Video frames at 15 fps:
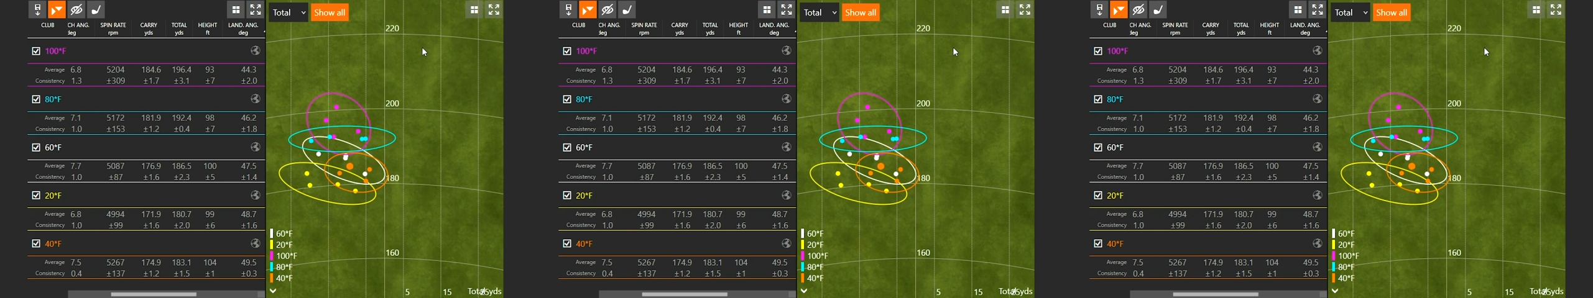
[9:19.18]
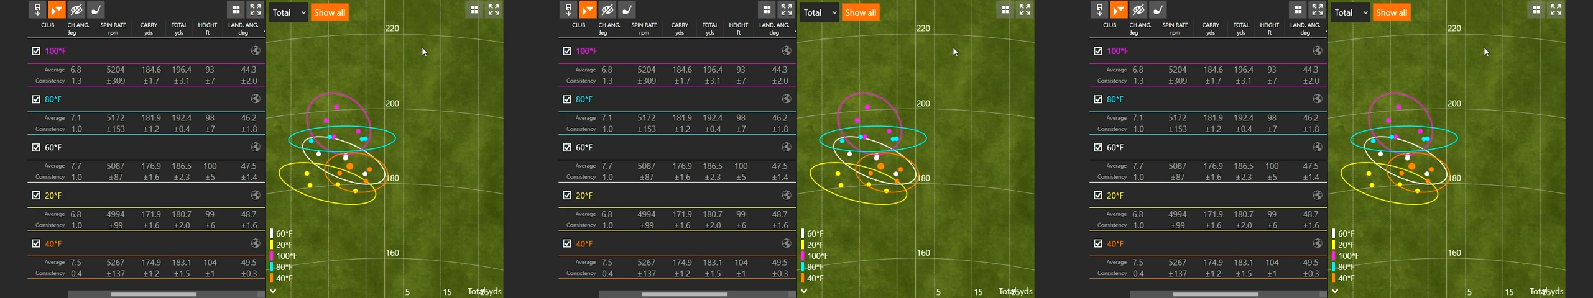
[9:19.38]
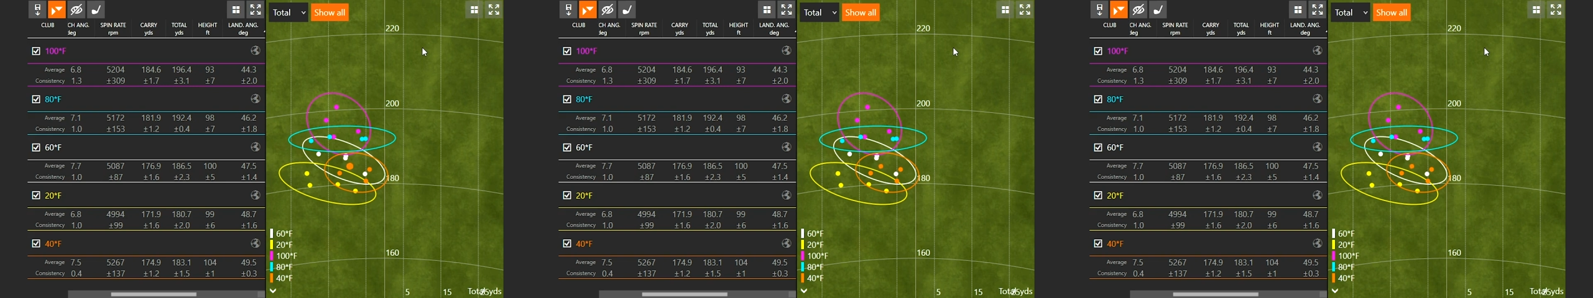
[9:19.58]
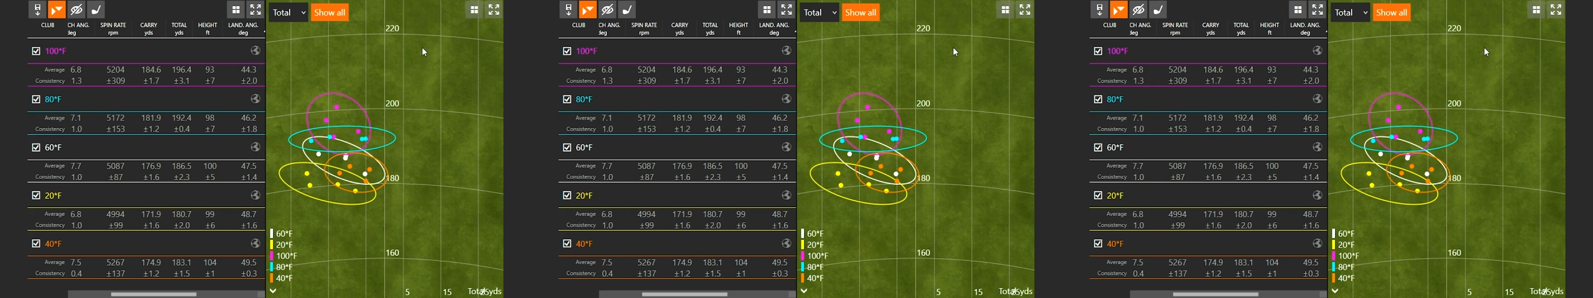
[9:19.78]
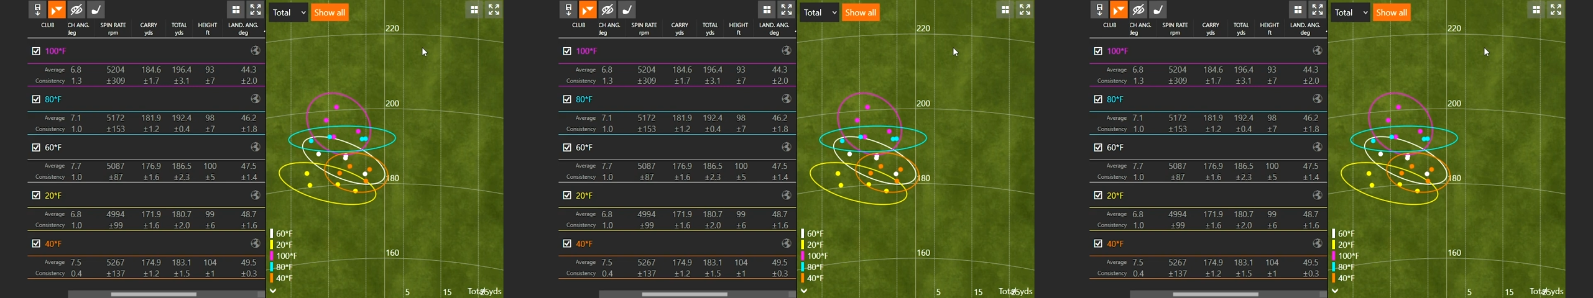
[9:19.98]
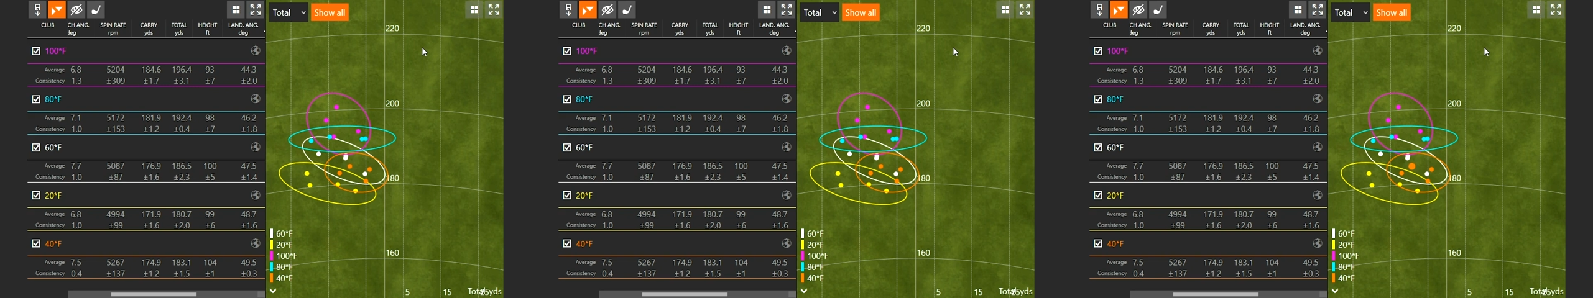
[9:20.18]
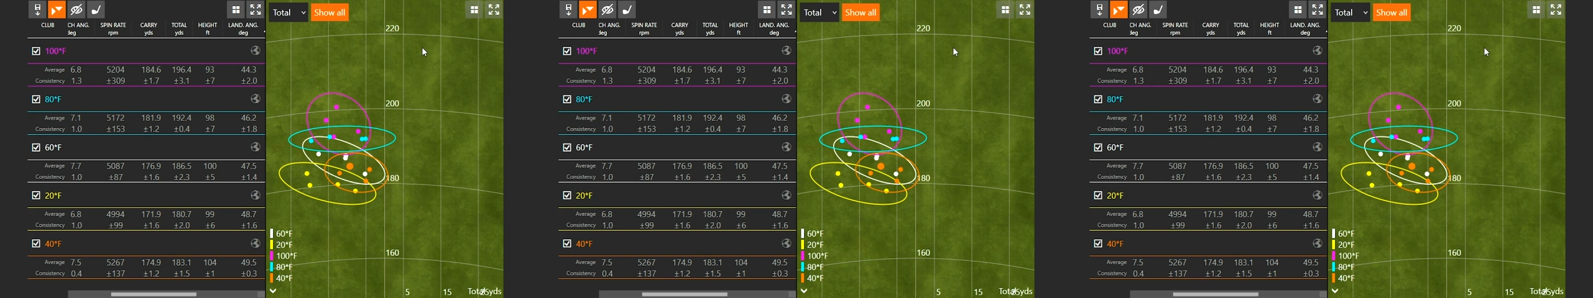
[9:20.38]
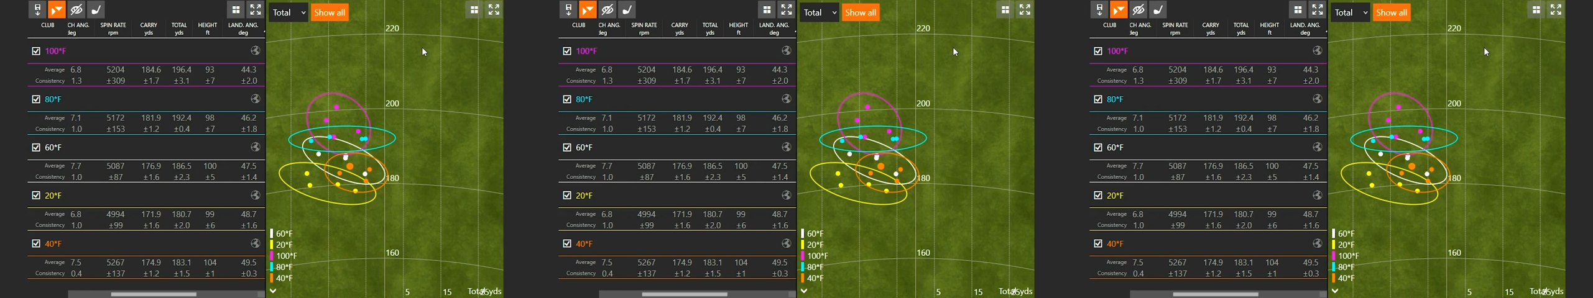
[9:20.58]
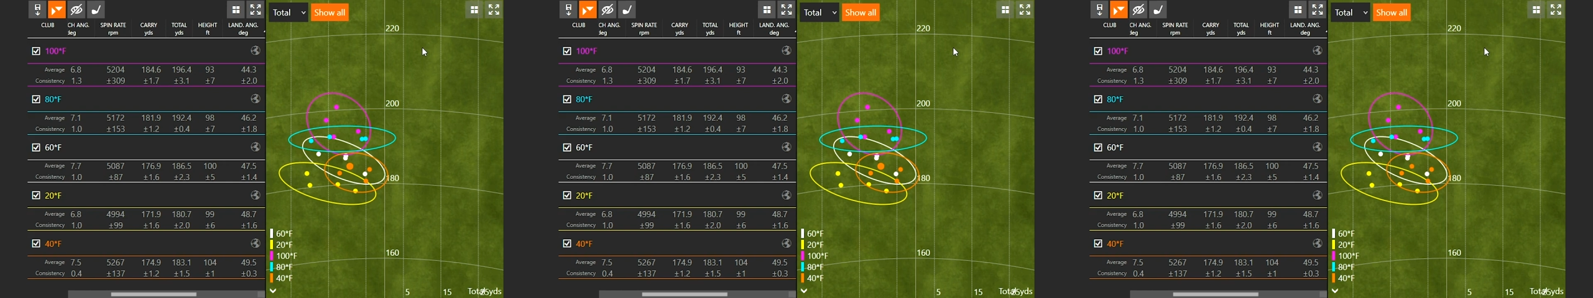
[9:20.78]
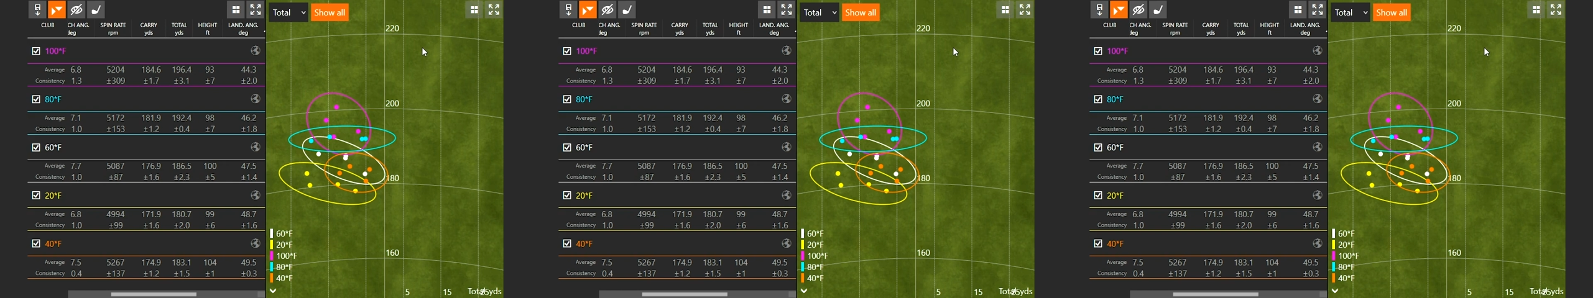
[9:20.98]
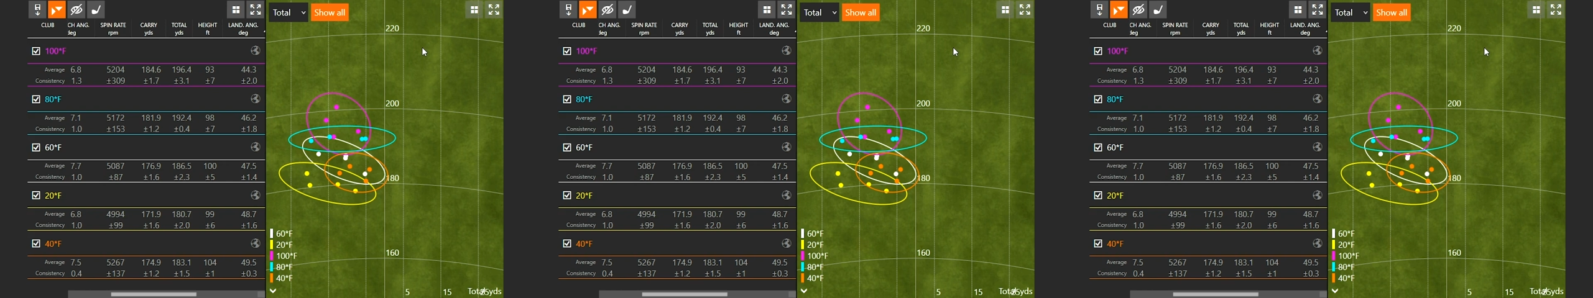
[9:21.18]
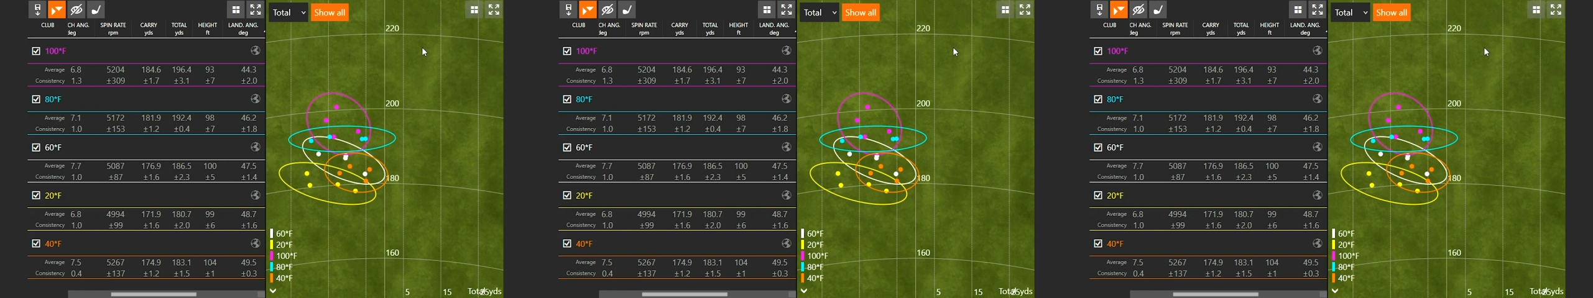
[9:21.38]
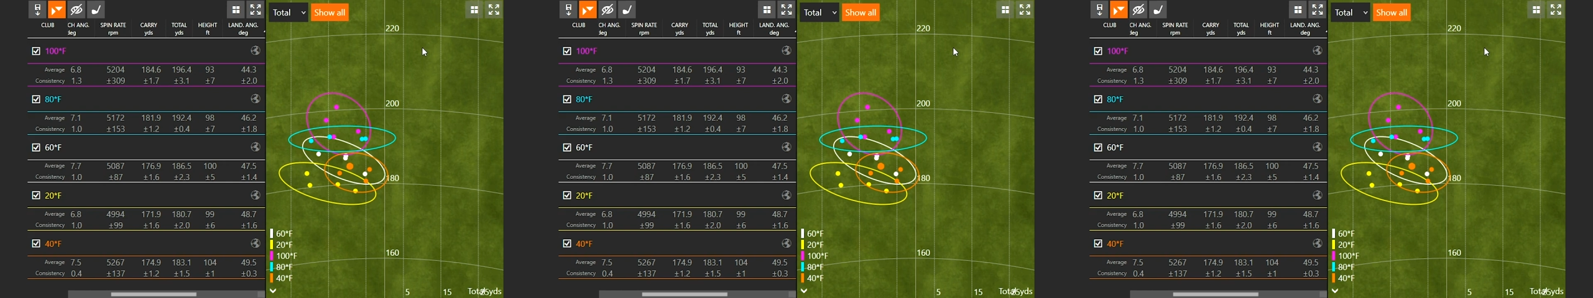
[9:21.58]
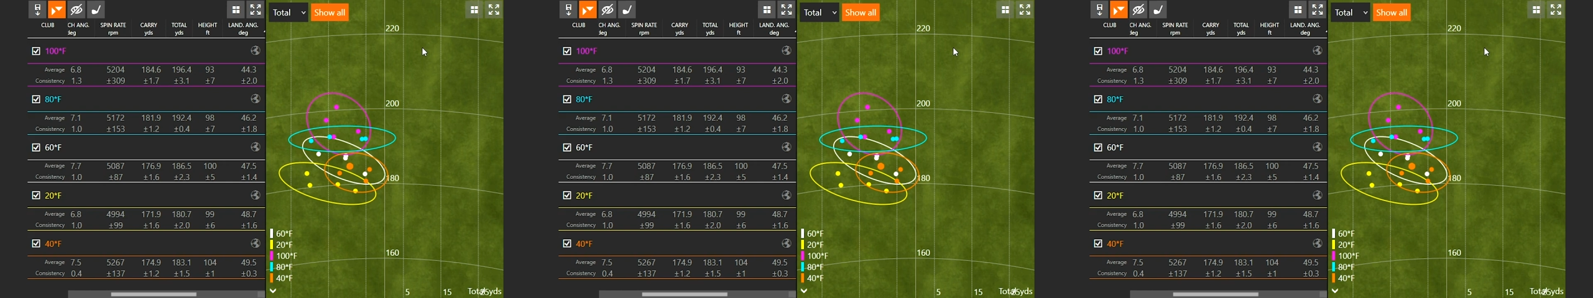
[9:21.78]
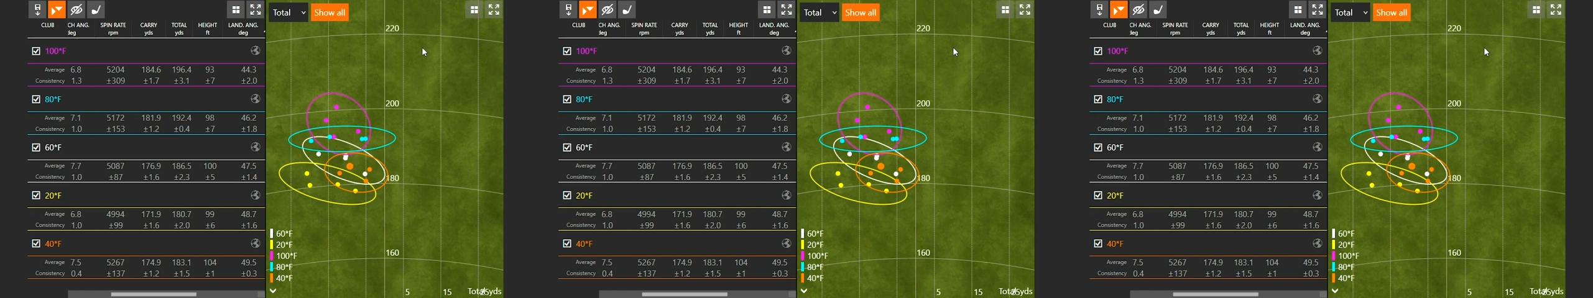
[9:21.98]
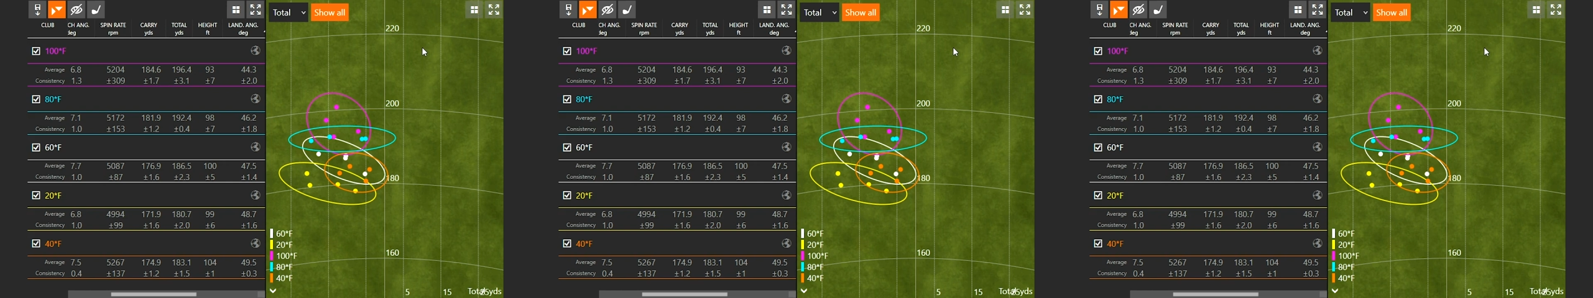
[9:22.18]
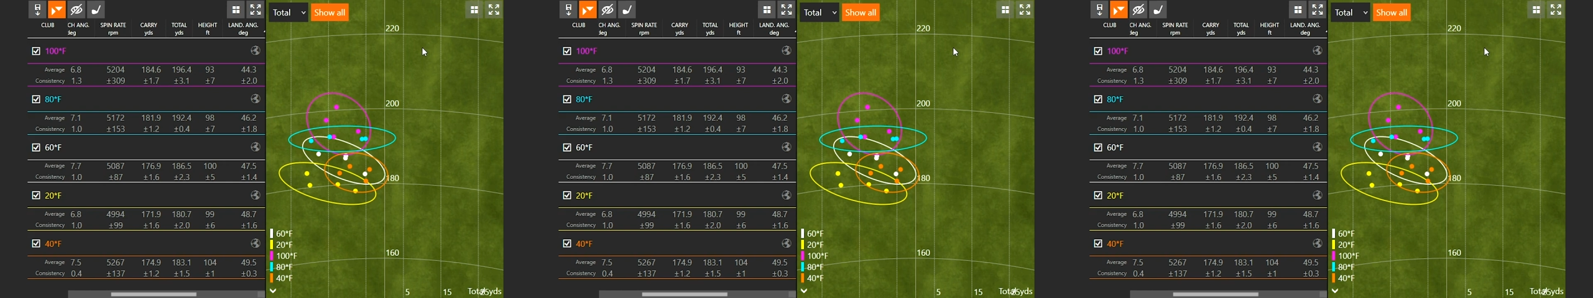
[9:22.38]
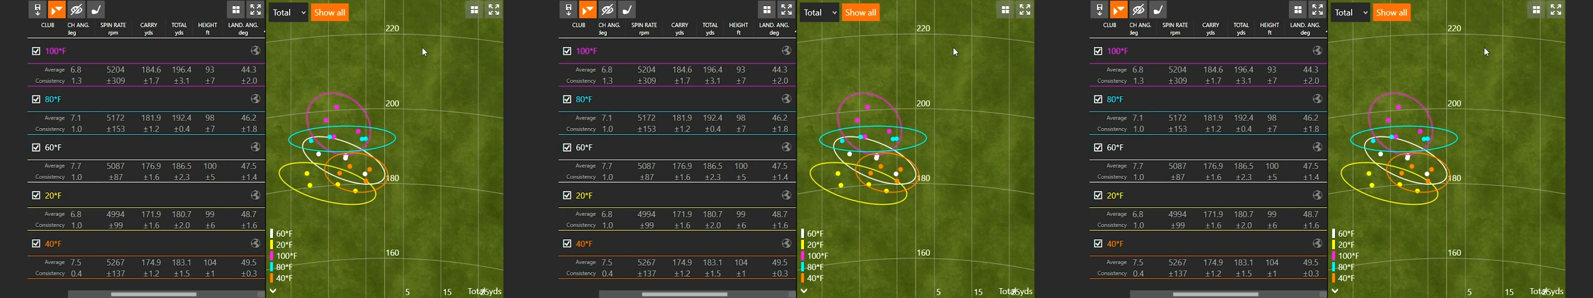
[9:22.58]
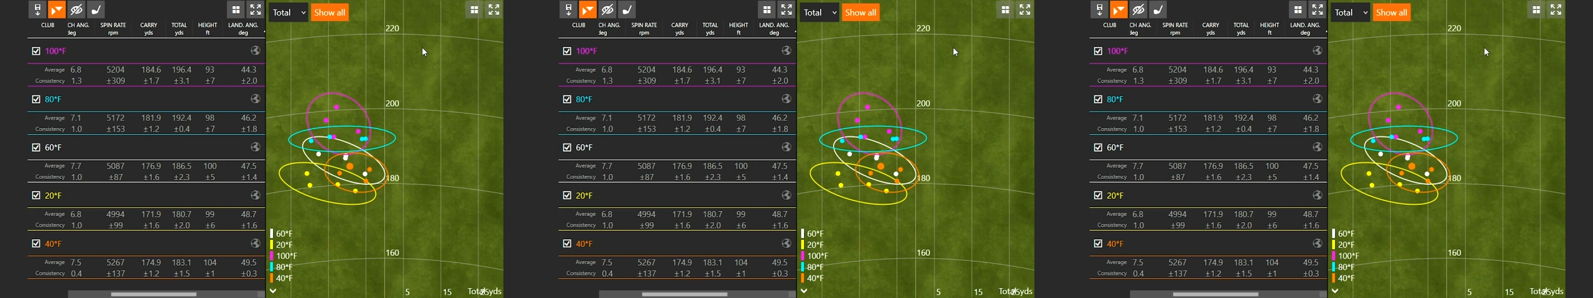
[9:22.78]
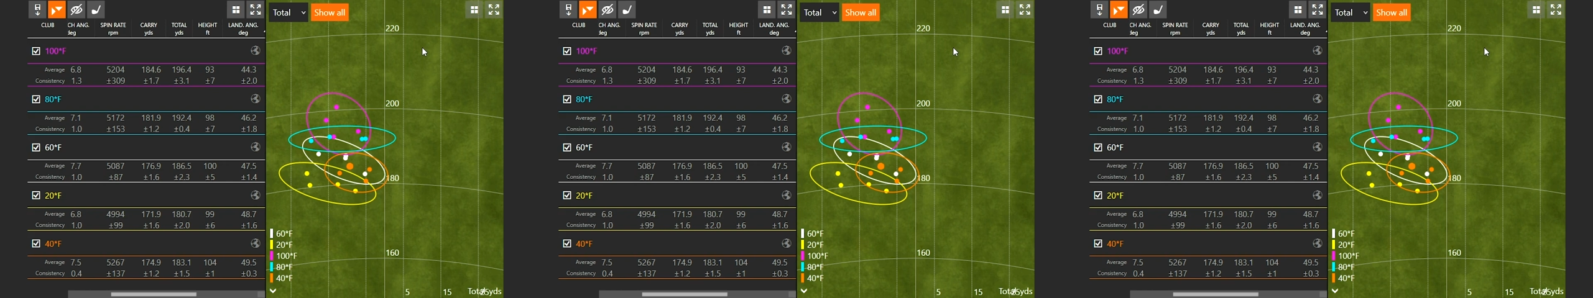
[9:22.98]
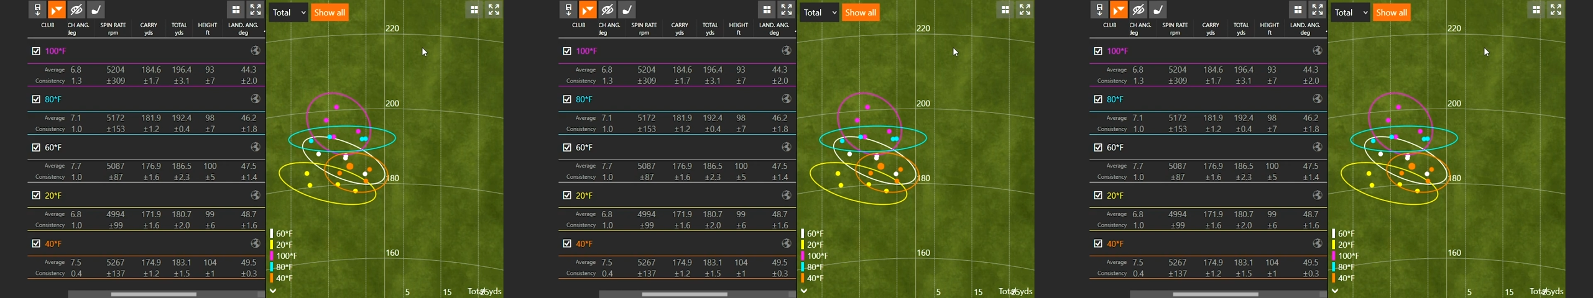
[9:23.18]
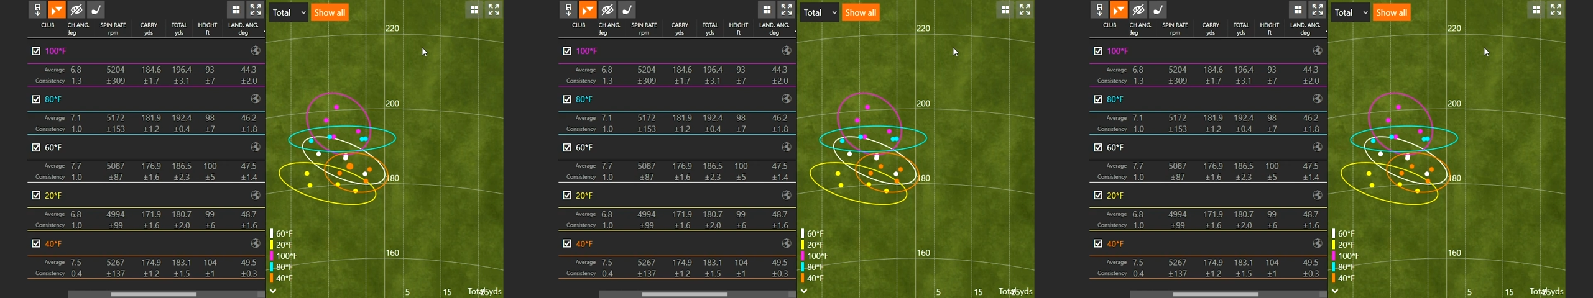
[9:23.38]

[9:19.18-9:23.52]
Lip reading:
(no speaker visible)